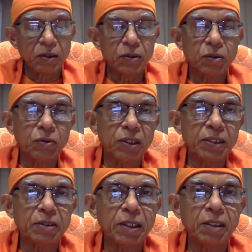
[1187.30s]
So
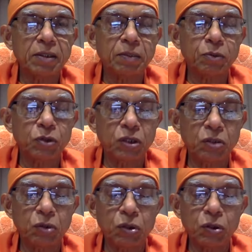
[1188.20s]
they say, supposing
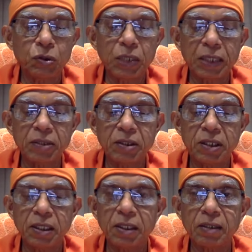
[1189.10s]
you want to catch a
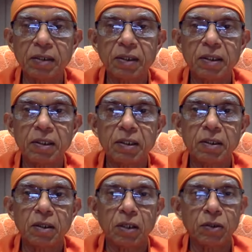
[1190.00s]
deer,
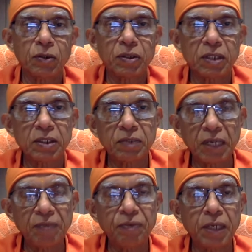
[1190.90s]
although it runs
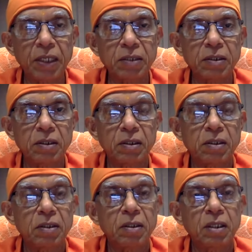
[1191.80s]
very fast,
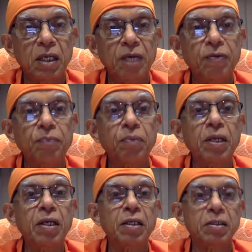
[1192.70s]
if you
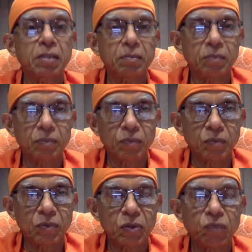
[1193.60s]
play some
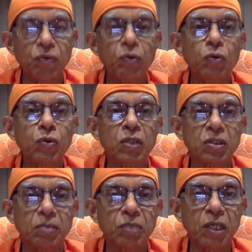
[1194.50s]
flute or
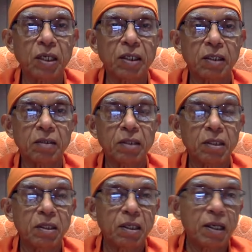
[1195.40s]
something like that,
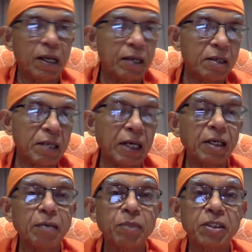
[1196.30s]

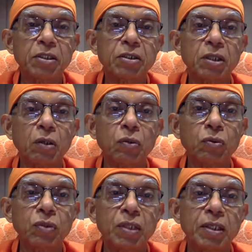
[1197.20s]
attracted by the
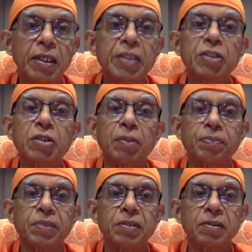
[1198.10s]
sound, it
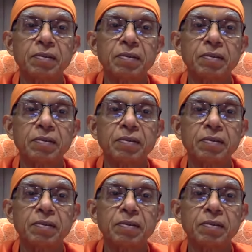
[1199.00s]
stops.